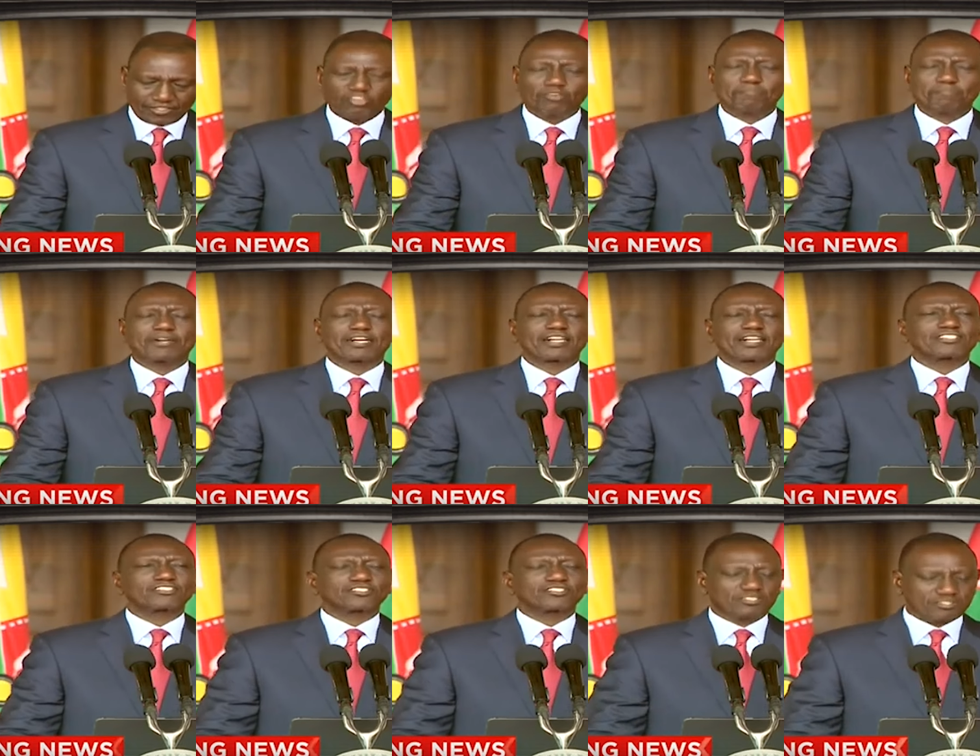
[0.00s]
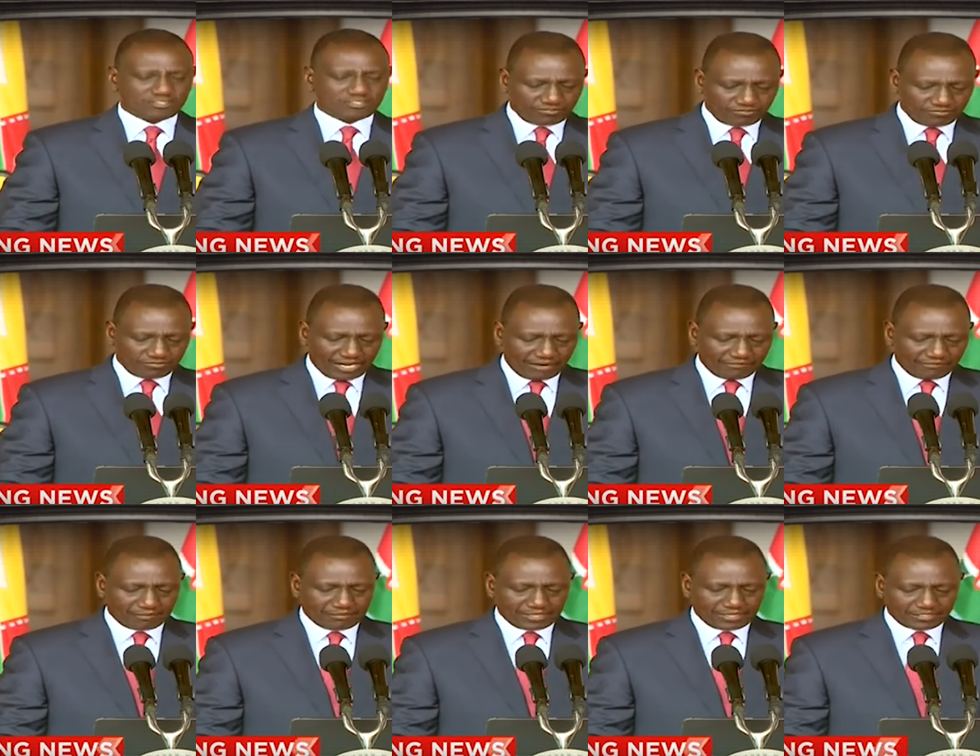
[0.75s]
the operations
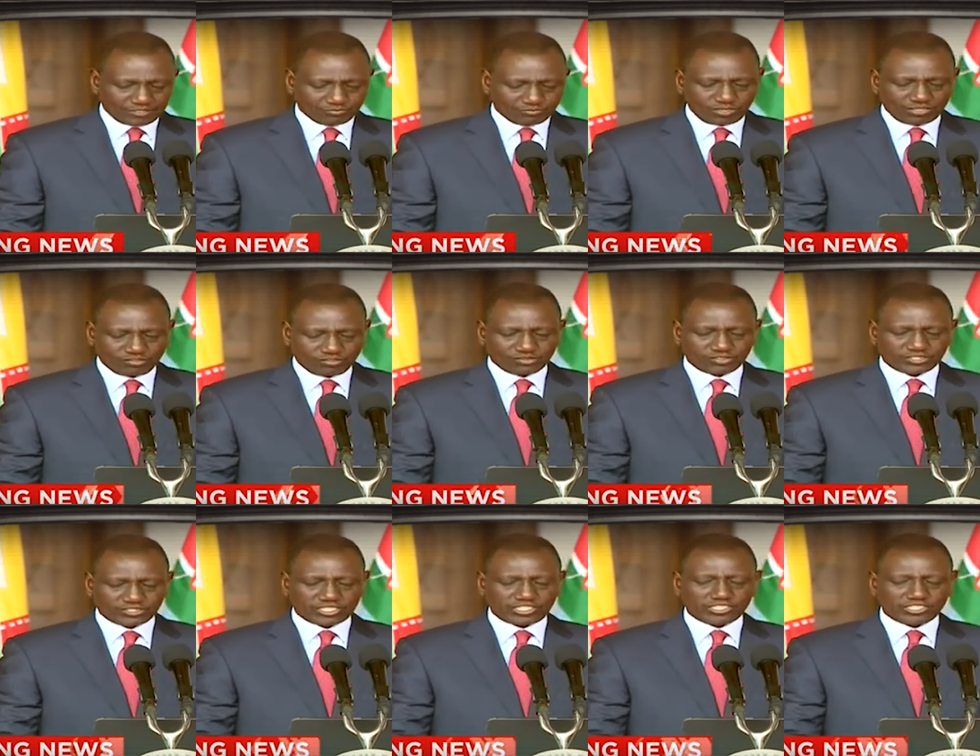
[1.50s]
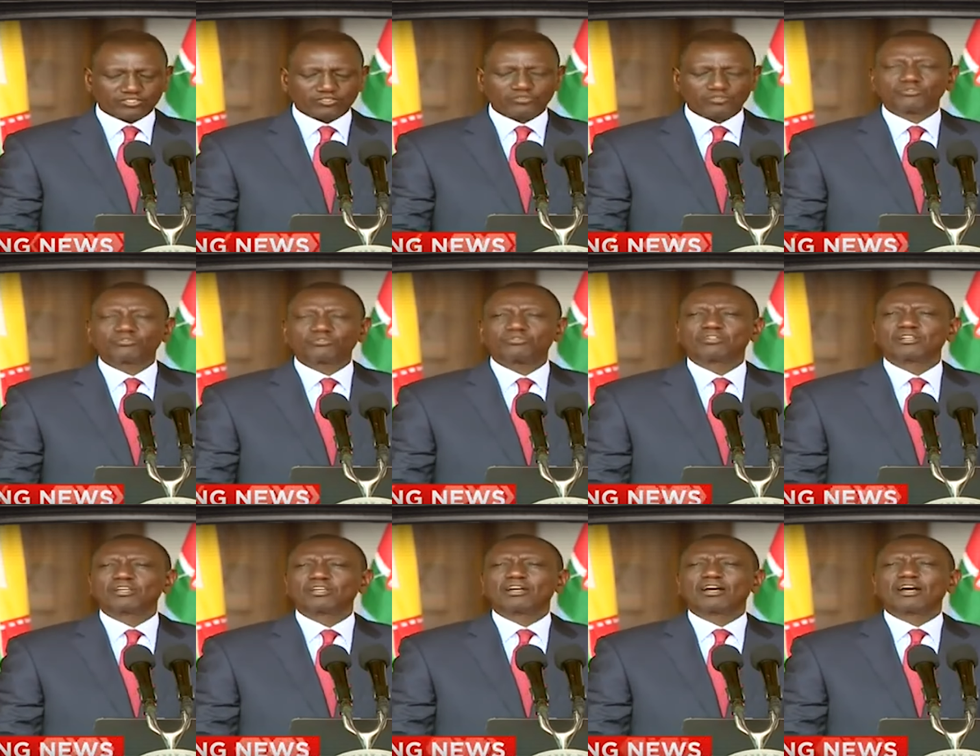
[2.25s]
of government will continue
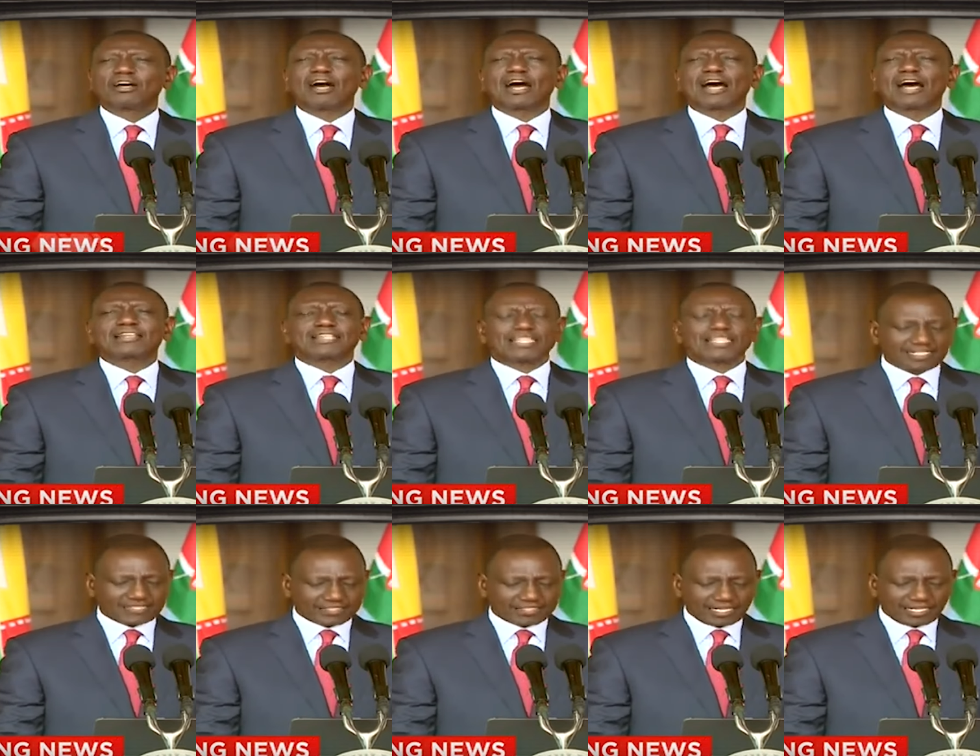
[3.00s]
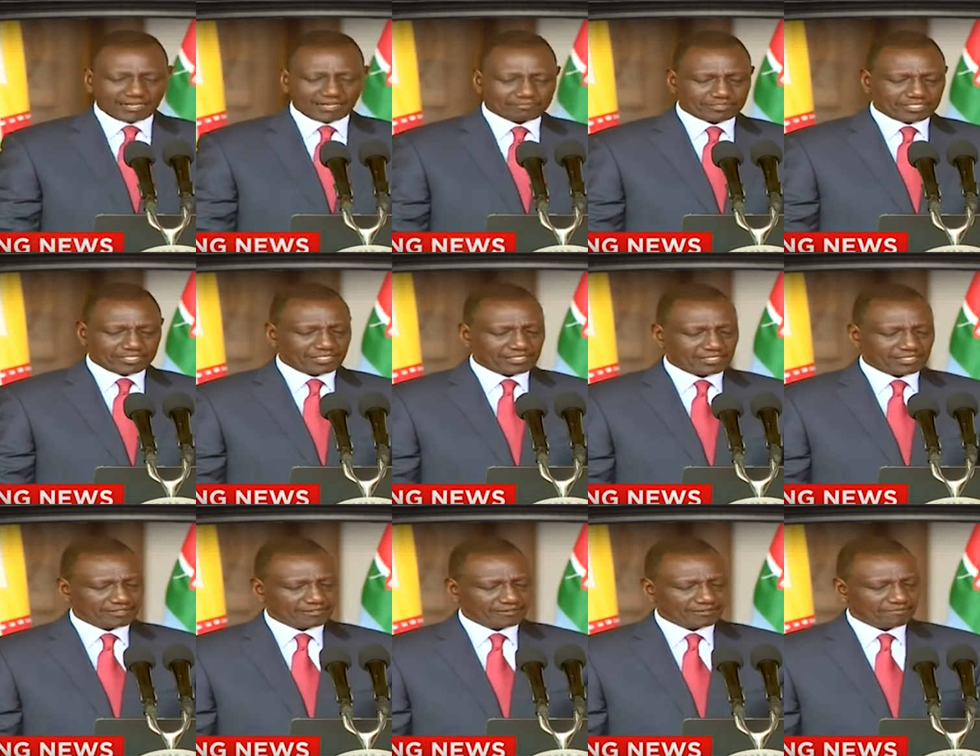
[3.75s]

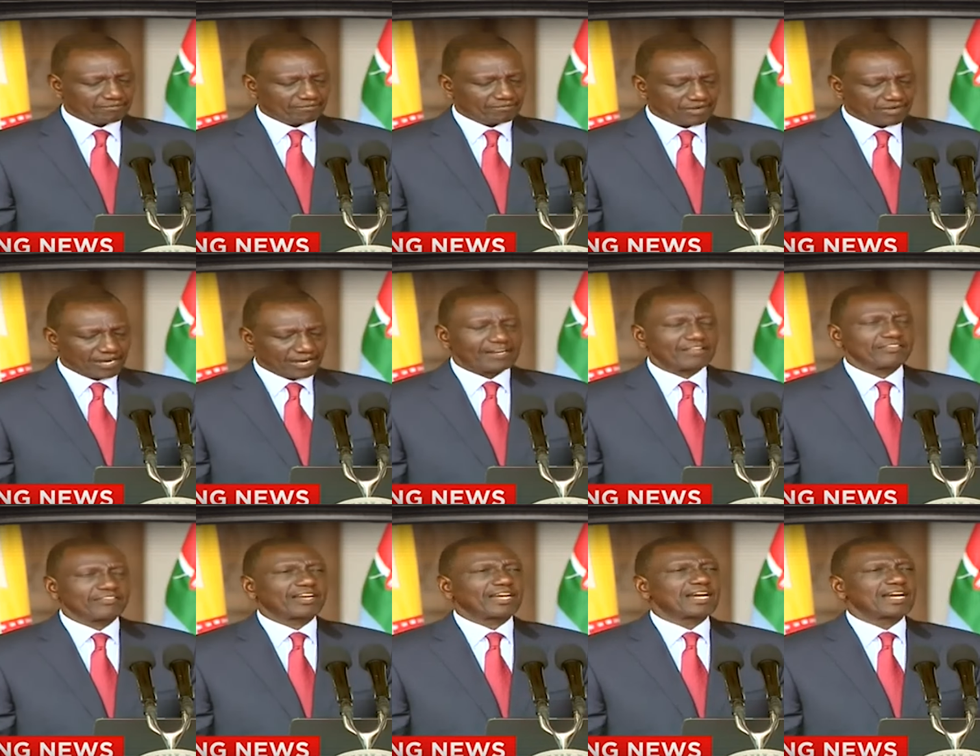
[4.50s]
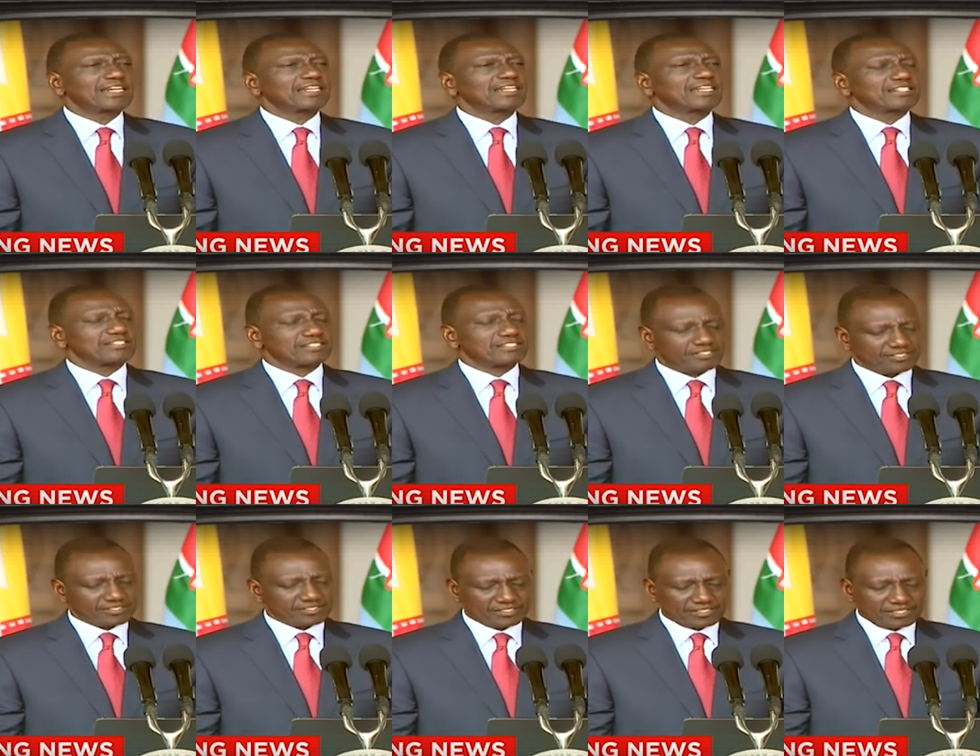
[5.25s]
uninterrupted under the
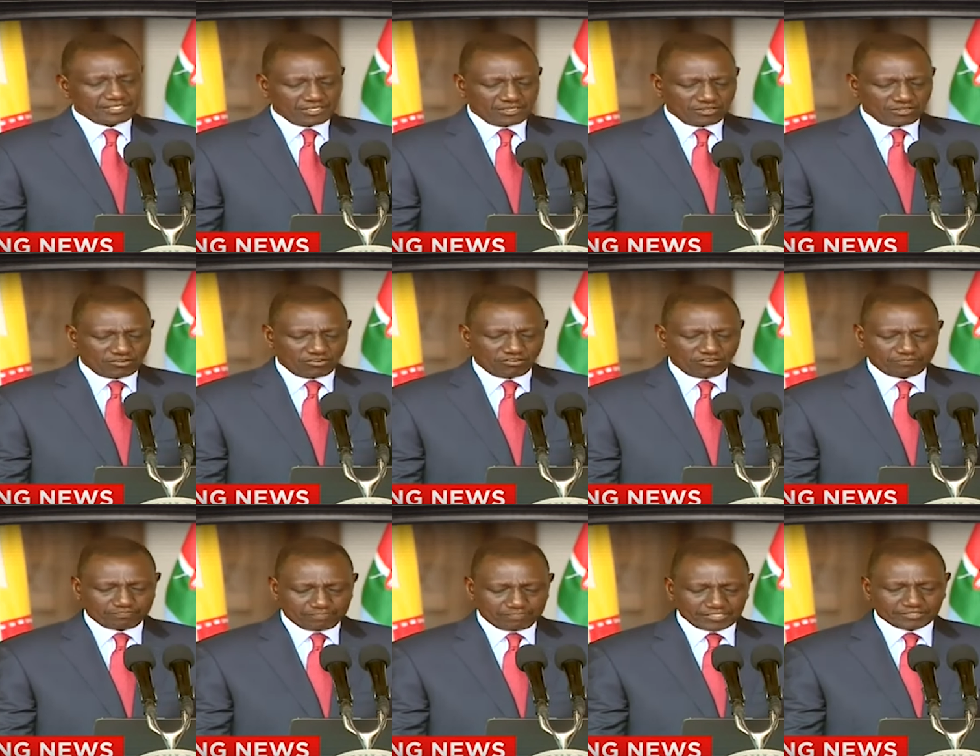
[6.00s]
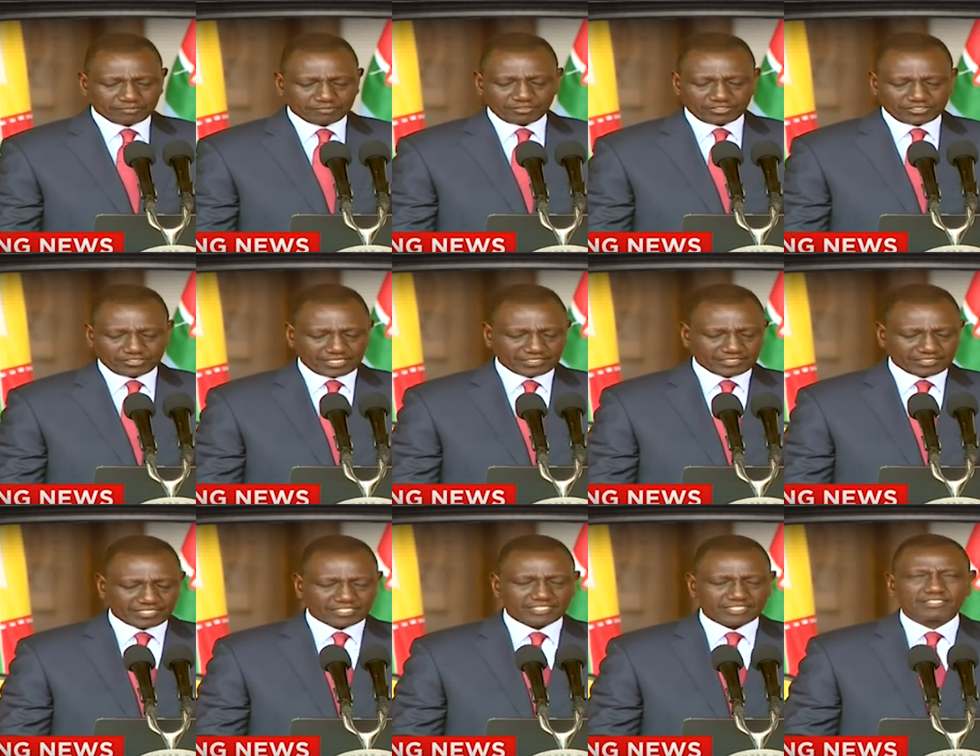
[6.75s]
guidance of principal
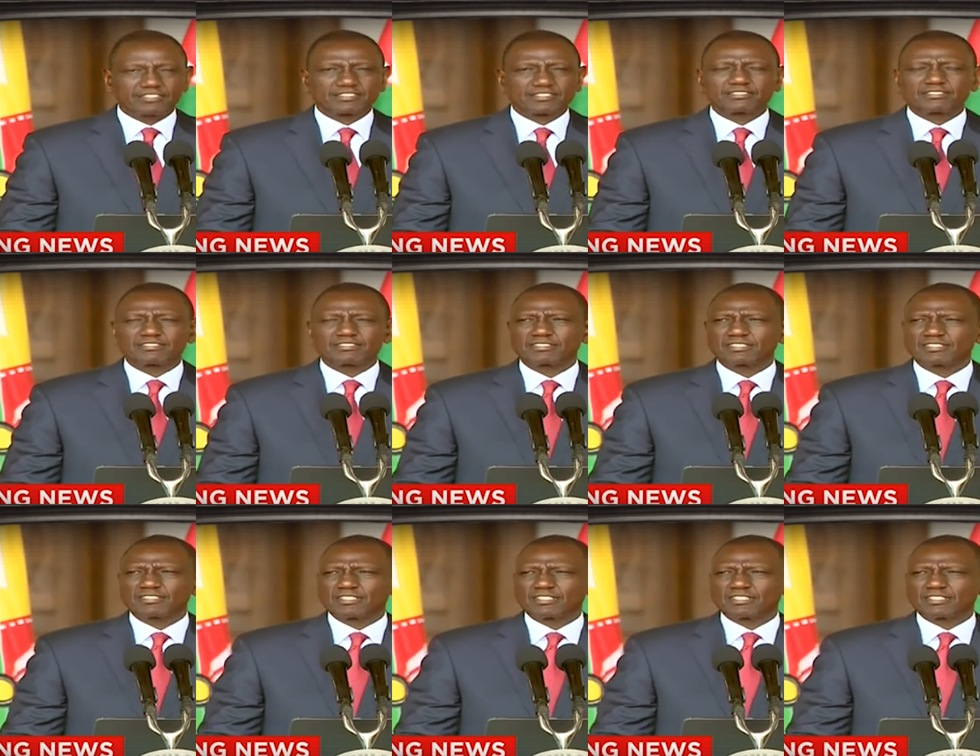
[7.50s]
secretaries